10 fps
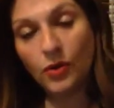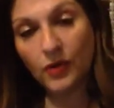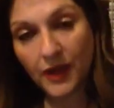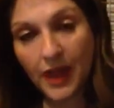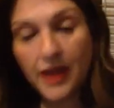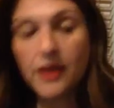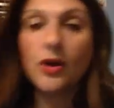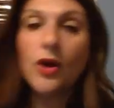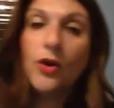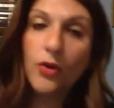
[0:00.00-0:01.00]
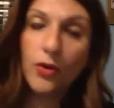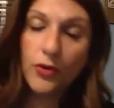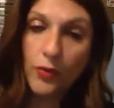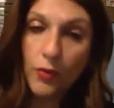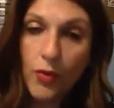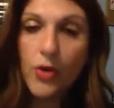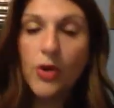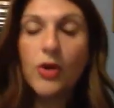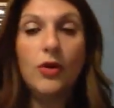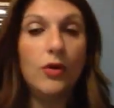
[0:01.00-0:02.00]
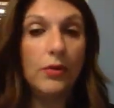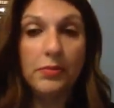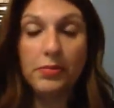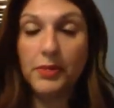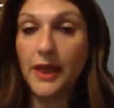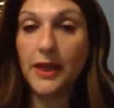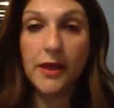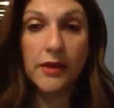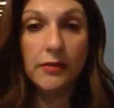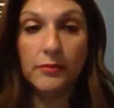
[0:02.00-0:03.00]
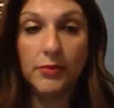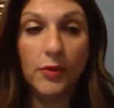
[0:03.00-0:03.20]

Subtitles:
or the cake or the walk or playing